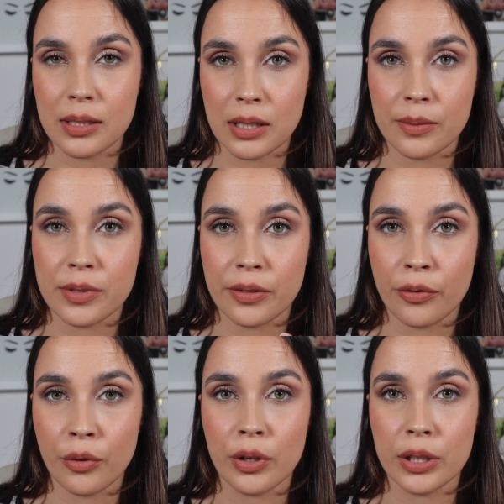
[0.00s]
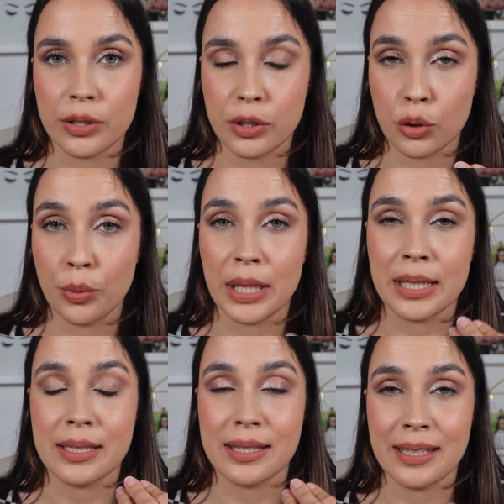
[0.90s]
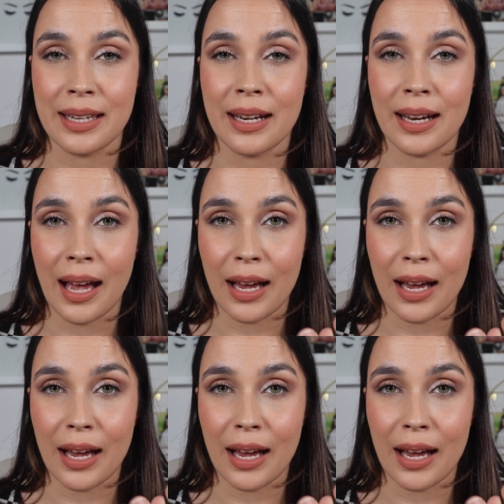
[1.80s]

In terms of oils showing in the skin,